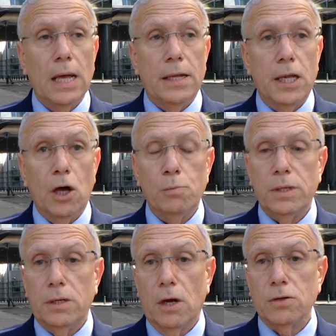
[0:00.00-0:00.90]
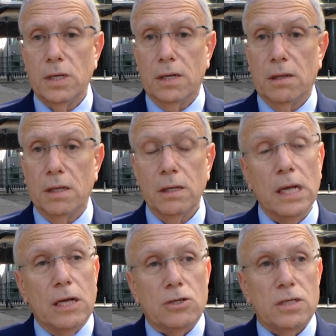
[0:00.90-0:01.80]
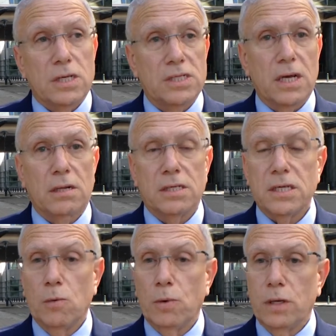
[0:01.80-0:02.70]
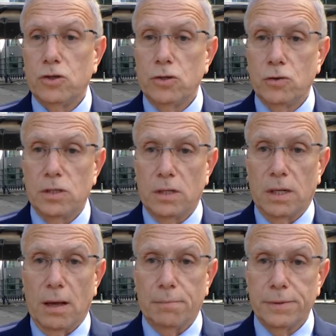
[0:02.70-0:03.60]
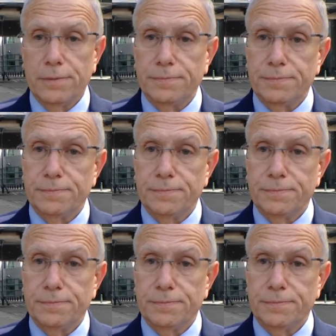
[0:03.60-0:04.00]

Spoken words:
Nobody knows anything, just exactly the same way as she uses the tampon.